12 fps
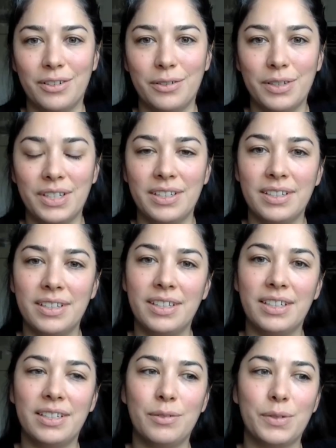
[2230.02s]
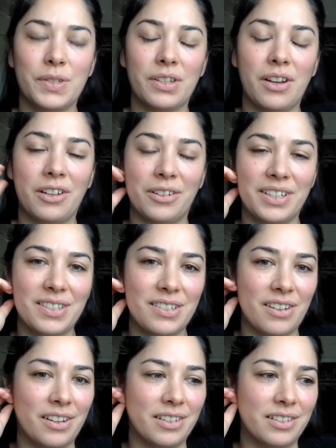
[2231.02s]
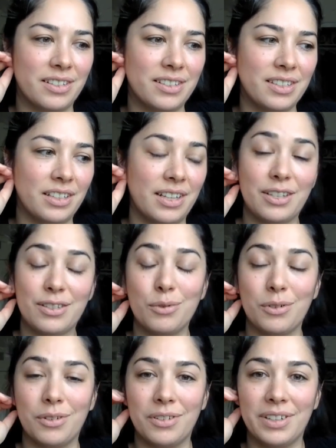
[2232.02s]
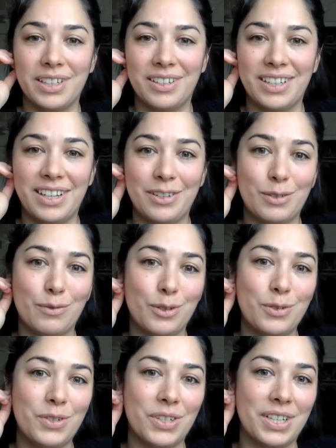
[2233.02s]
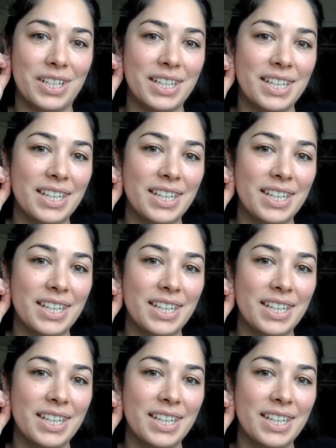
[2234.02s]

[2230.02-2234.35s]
know, he he was the colorist on The Last Duel and on House of ah. Gucci.